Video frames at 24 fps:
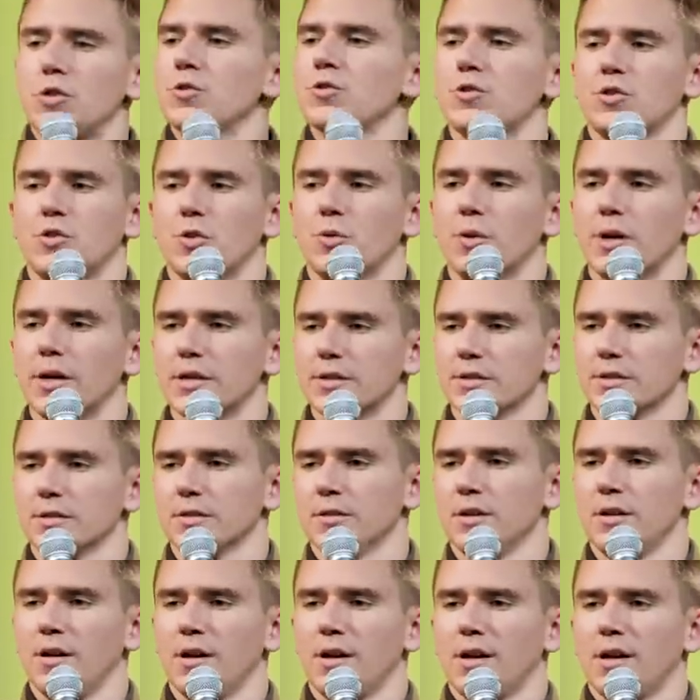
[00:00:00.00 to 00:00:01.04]
used to it.
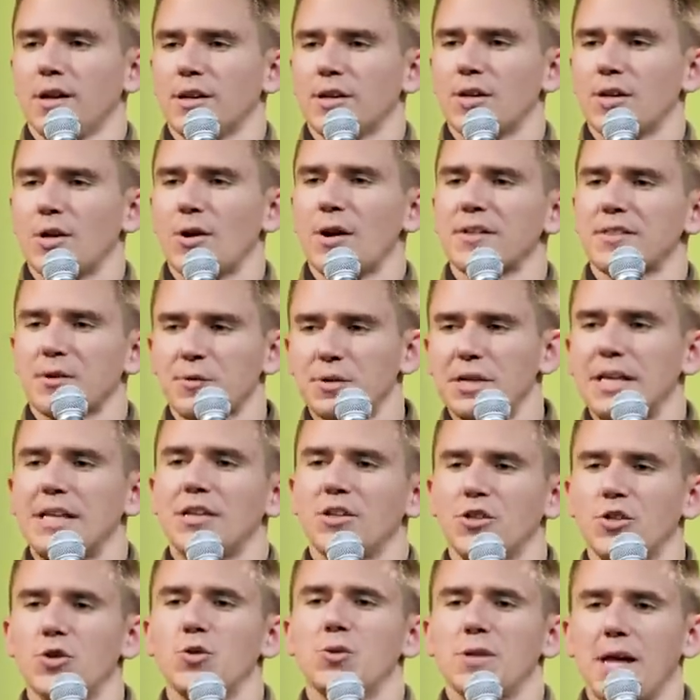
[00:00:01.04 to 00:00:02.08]
You know, I think we need
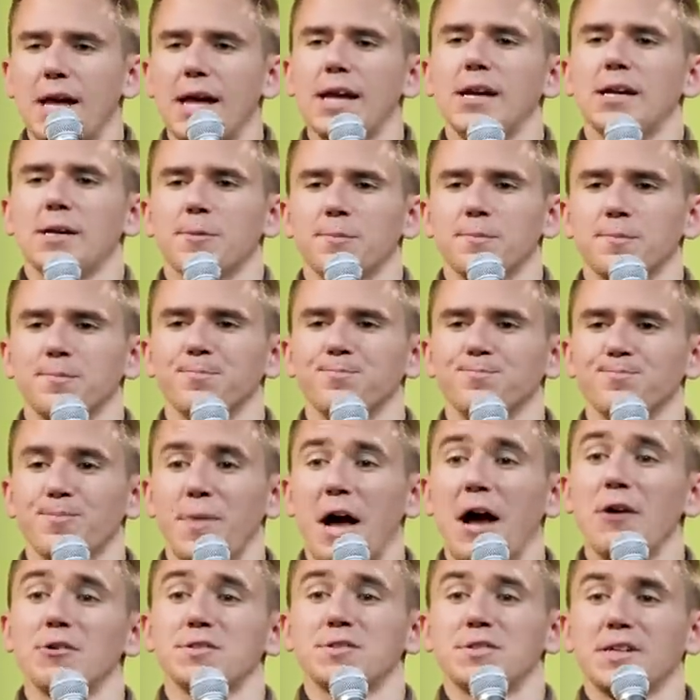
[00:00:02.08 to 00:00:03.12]
a new name.
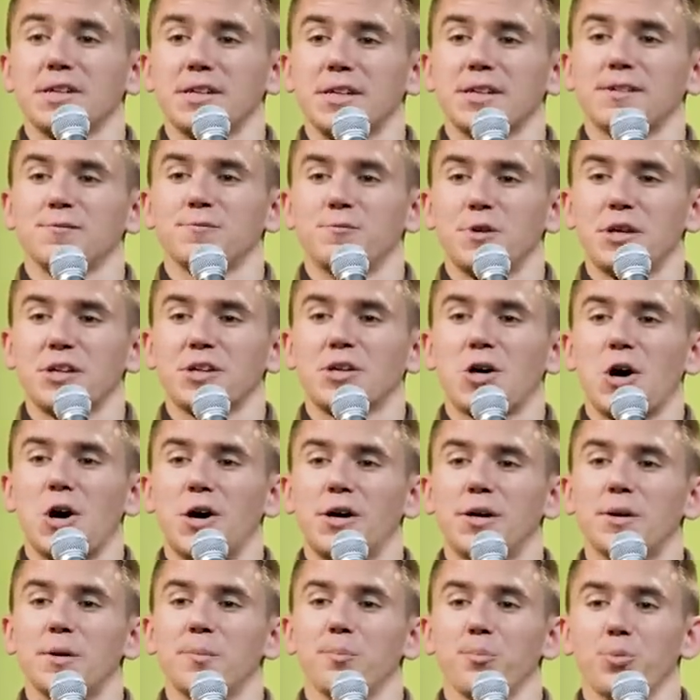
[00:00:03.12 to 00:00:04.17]
I was thinking we could
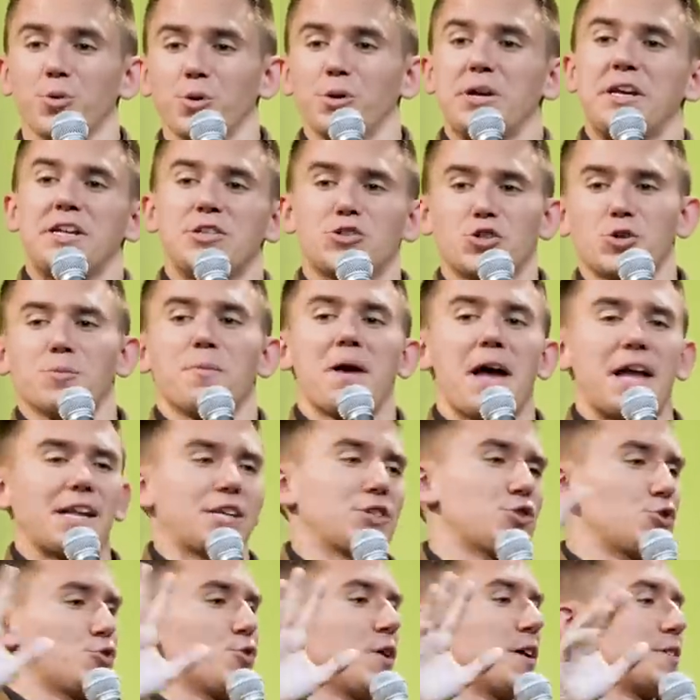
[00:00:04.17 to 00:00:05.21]
call it
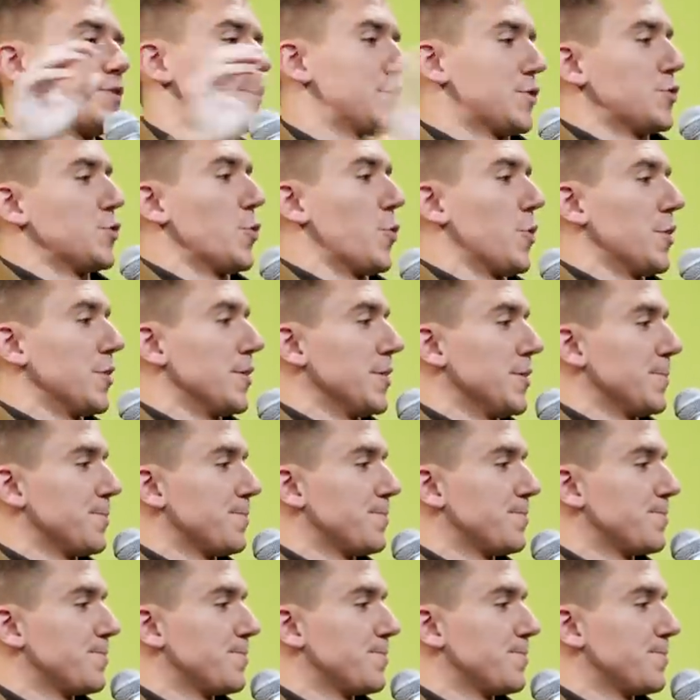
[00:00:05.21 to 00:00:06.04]
pre-traumatic stress disorder.